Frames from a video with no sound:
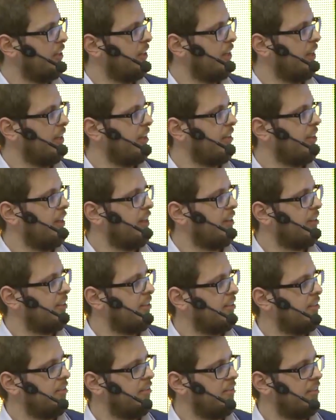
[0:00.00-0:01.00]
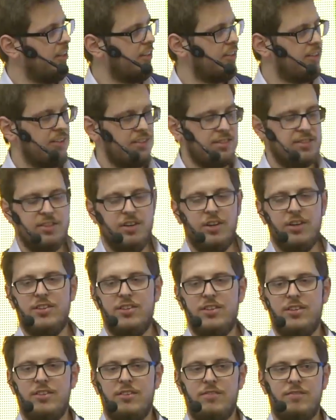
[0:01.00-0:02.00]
like that this is not